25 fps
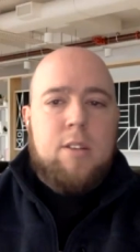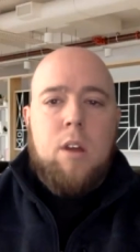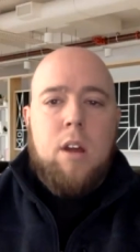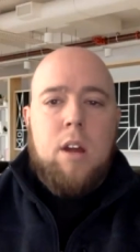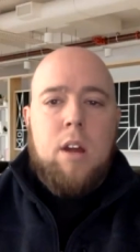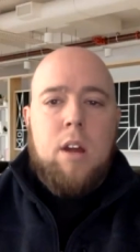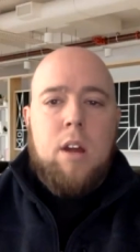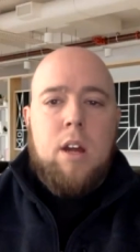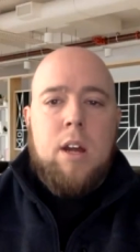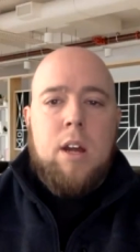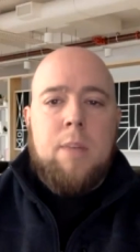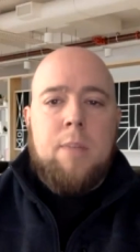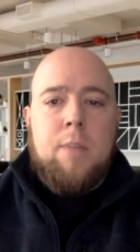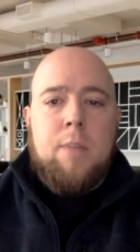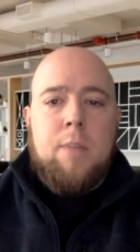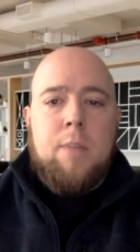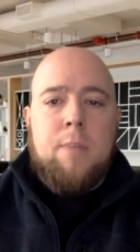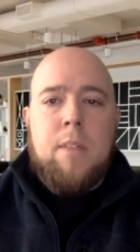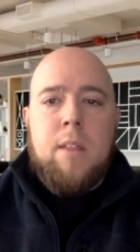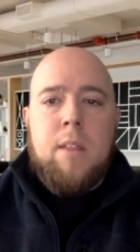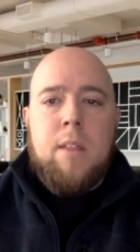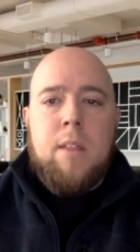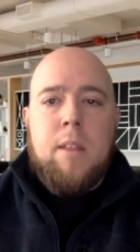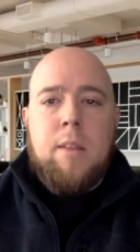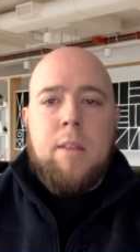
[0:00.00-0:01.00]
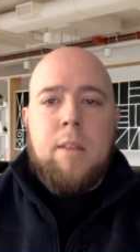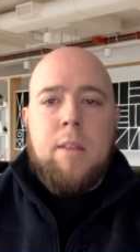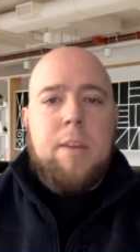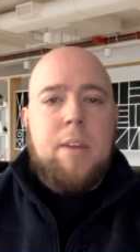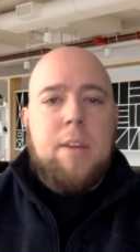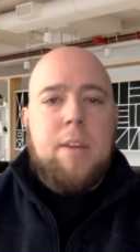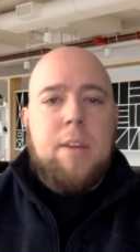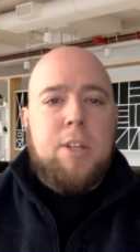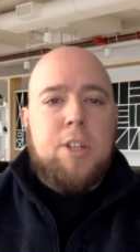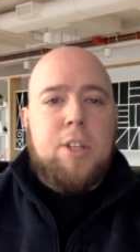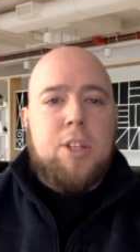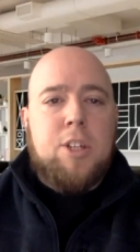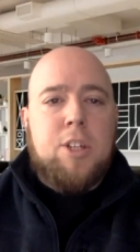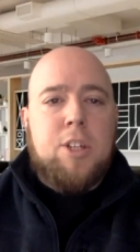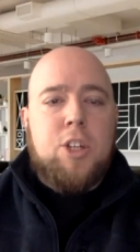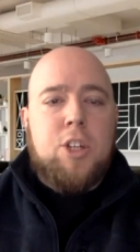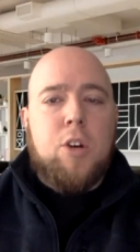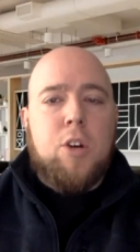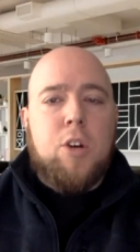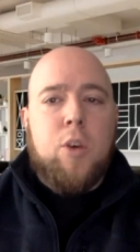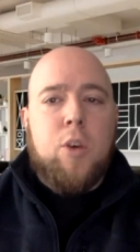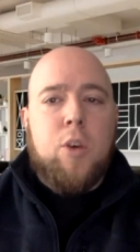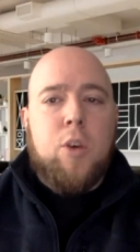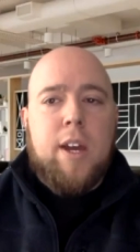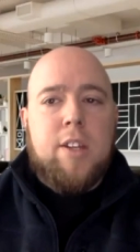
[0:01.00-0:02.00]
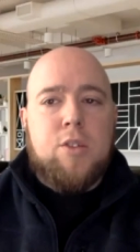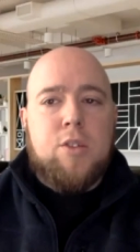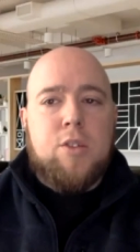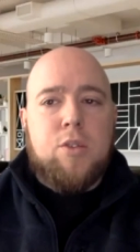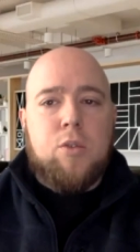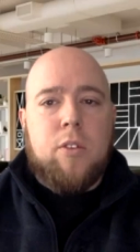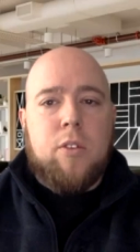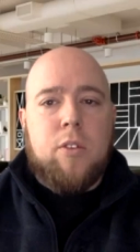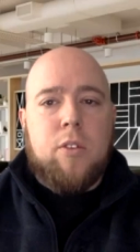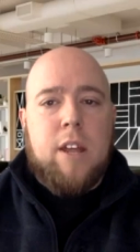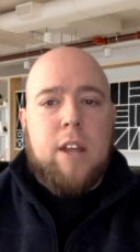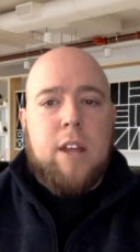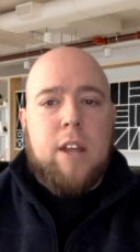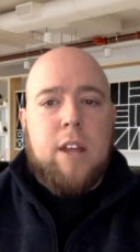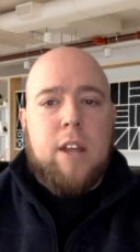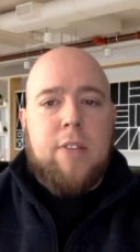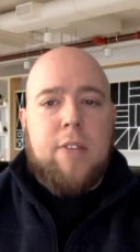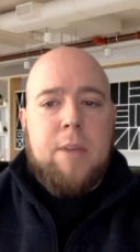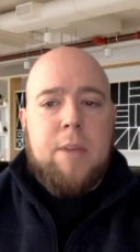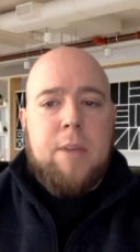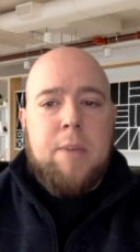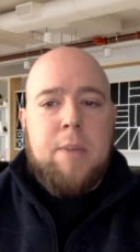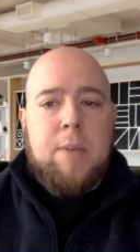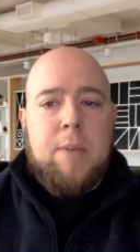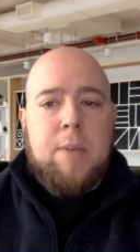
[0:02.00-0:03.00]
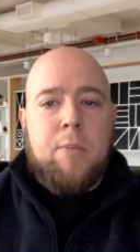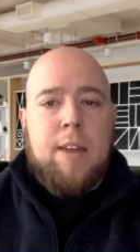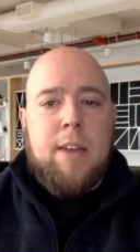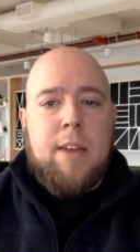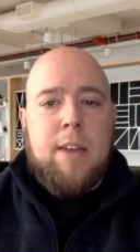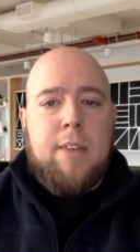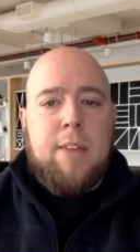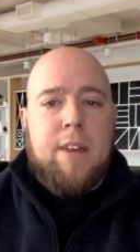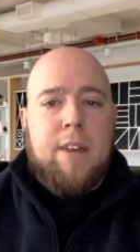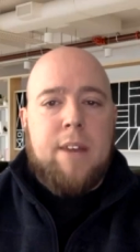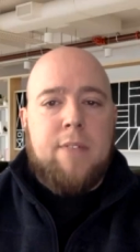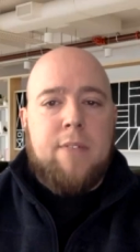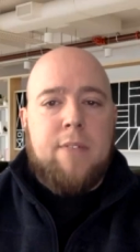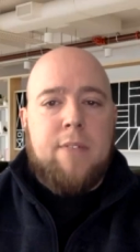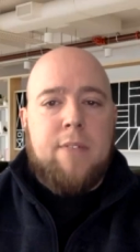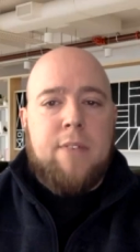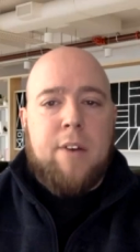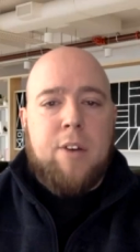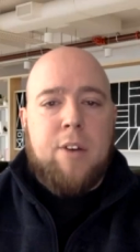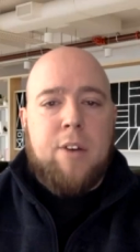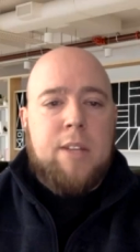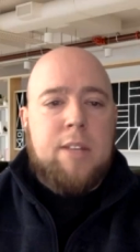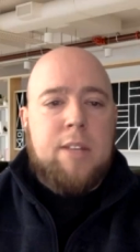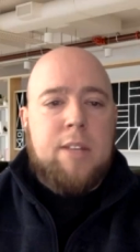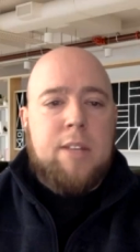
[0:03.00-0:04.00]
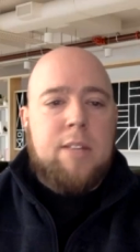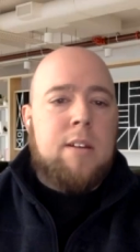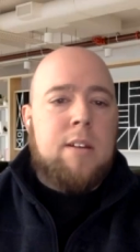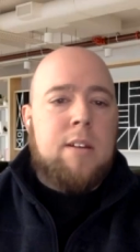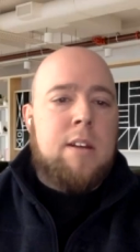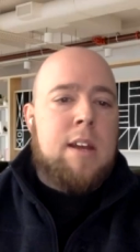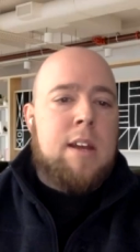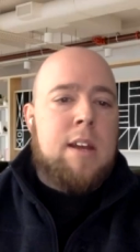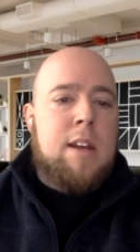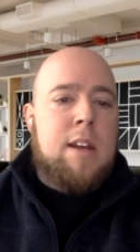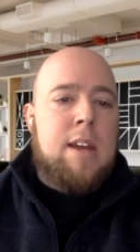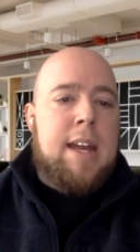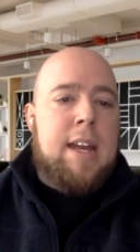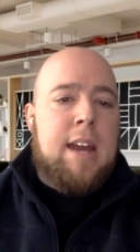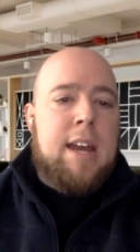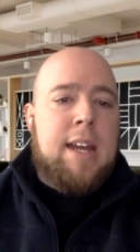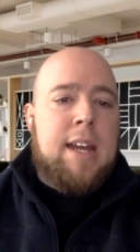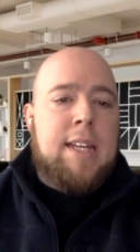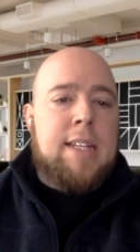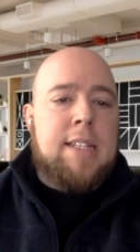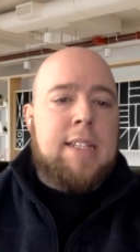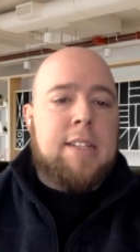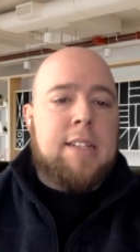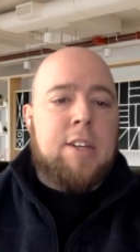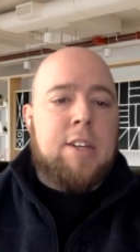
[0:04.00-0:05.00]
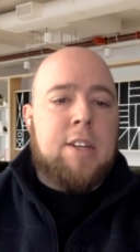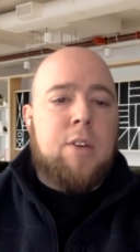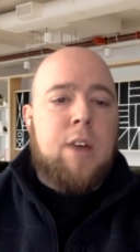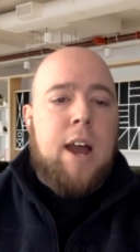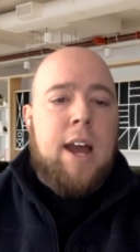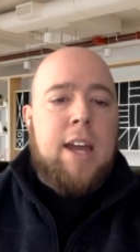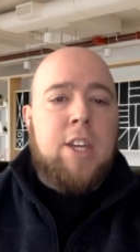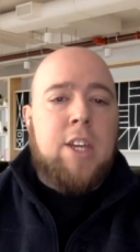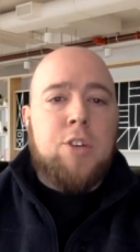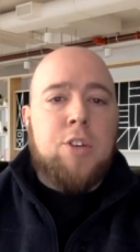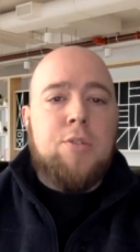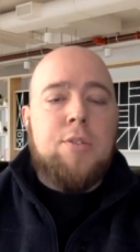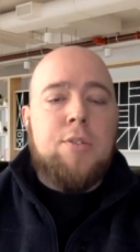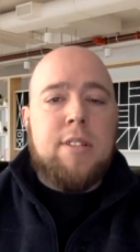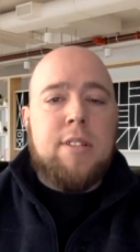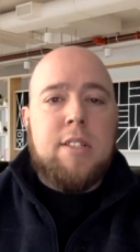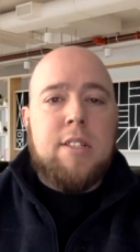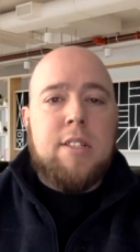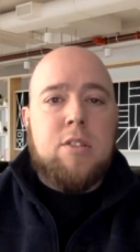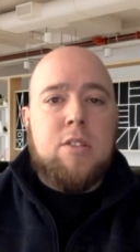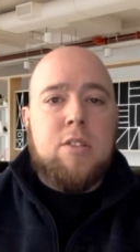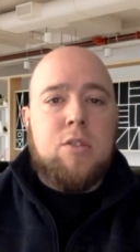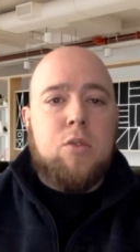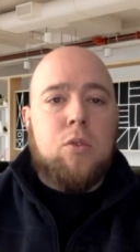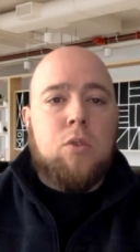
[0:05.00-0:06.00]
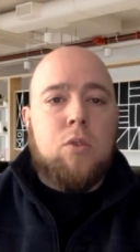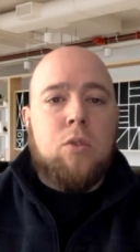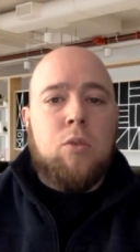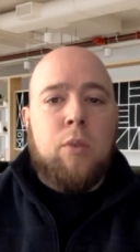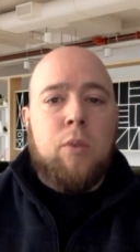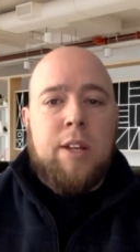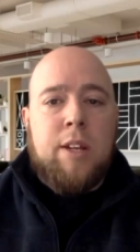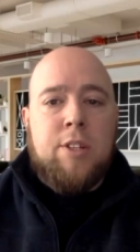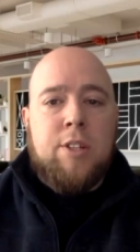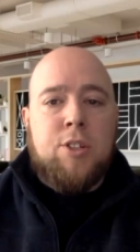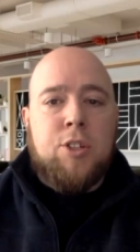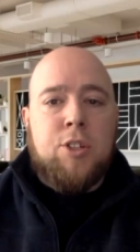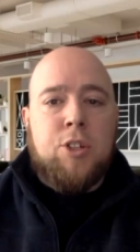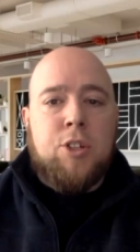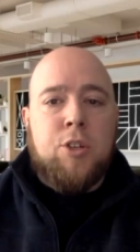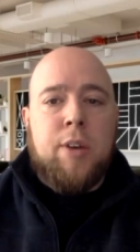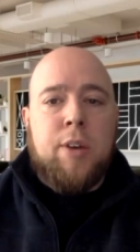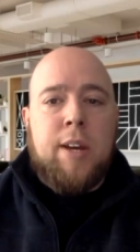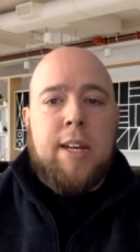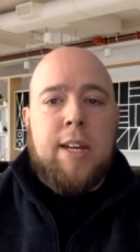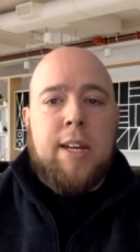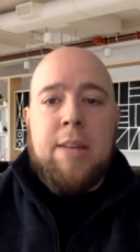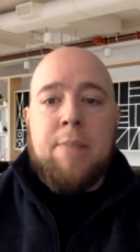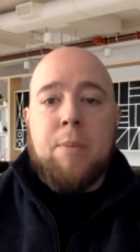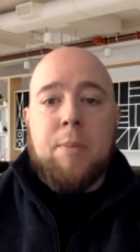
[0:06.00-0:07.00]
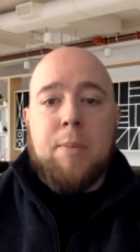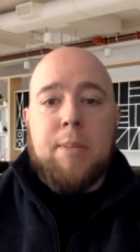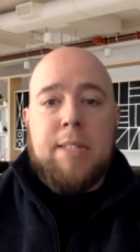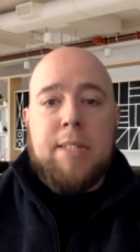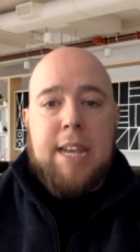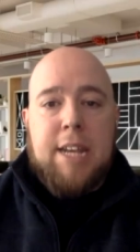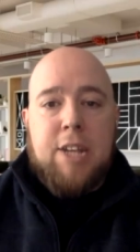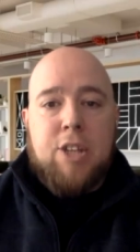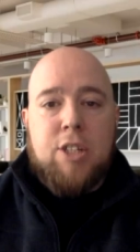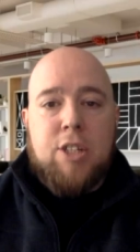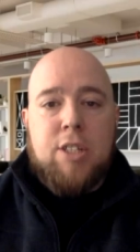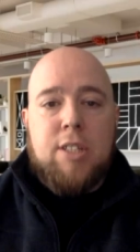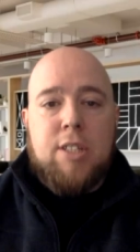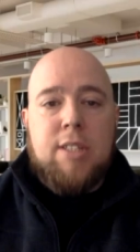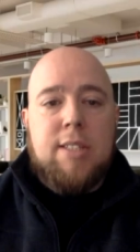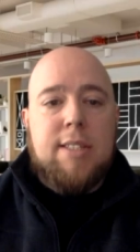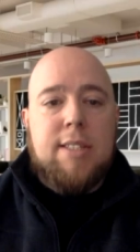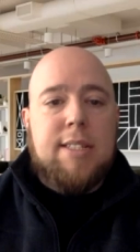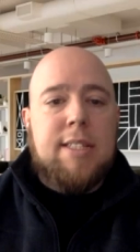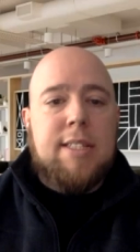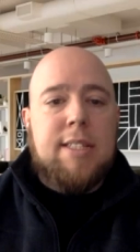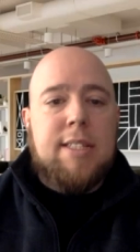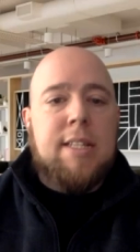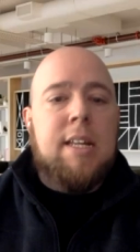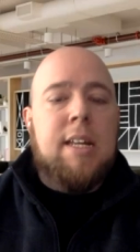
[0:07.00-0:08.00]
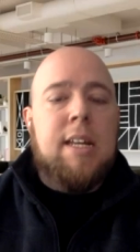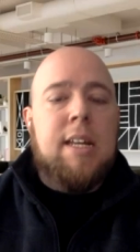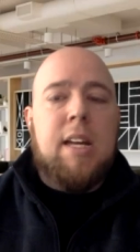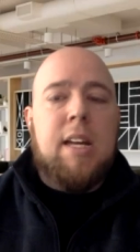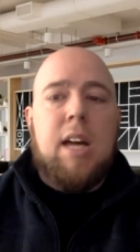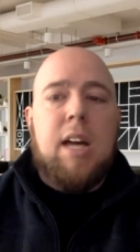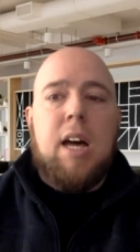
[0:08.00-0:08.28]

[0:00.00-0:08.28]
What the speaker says: So let me show a quick tool that I think people might find value in. And I can tell you, I use this tool when doing implementations